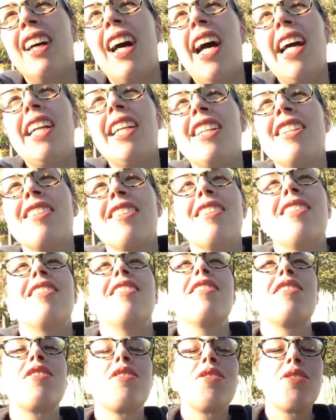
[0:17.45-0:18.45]
I didn't
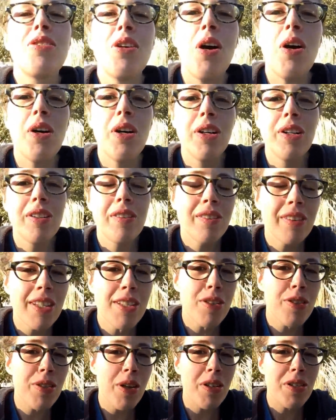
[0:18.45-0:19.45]
start the
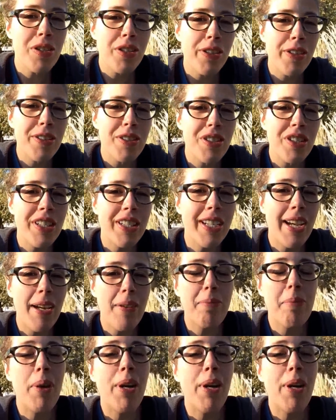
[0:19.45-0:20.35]
starch solution yet,